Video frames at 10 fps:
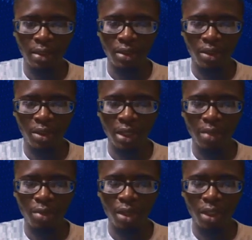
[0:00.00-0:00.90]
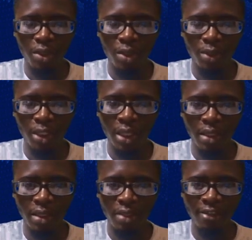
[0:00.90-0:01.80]
Subscribe to our YouTube
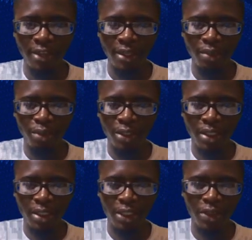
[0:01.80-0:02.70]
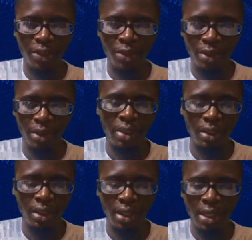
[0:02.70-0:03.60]
channel. It's very important that you do
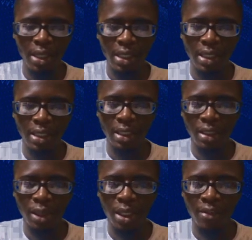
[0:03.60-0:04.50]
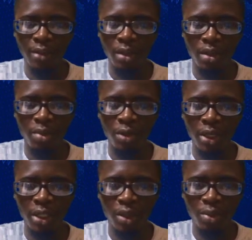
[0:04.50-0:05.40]
this. Yes, this gives us the
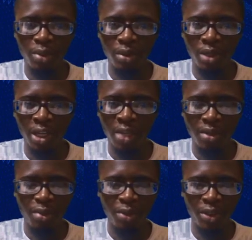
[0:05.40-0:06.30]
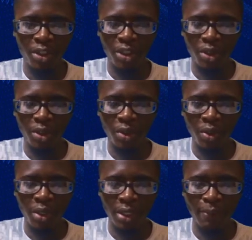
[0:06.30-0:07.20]
moral support to keep the production
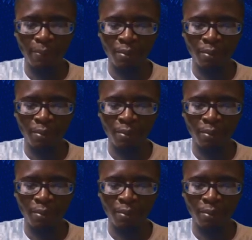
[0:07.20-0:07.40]
going.